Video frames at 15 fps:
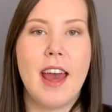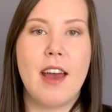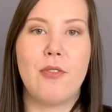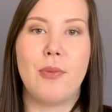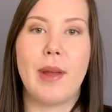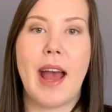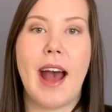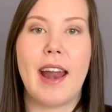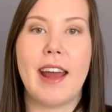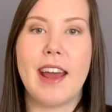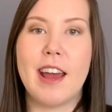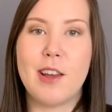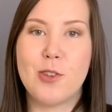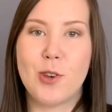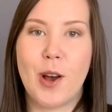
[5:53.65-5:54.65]
If we had a
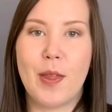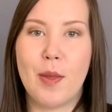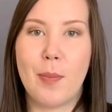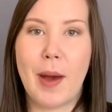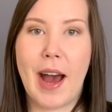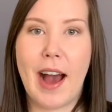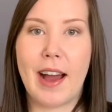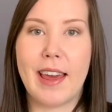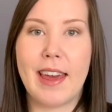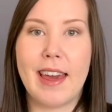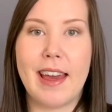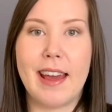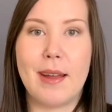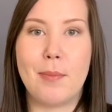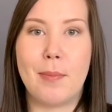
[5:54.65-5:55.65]
hitch on the back,
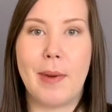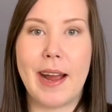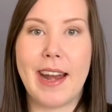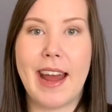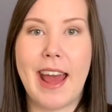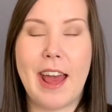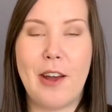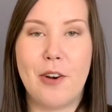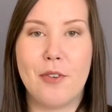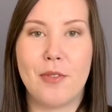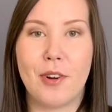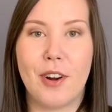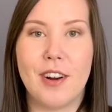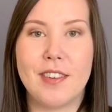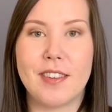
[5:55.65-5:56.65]
it might hang
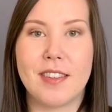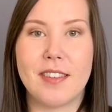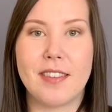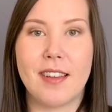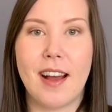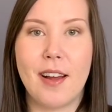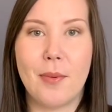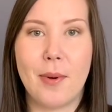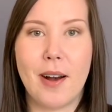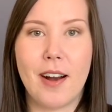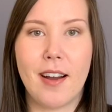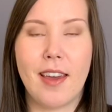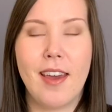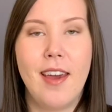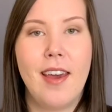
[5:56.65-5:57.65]
over onto the sidewalk.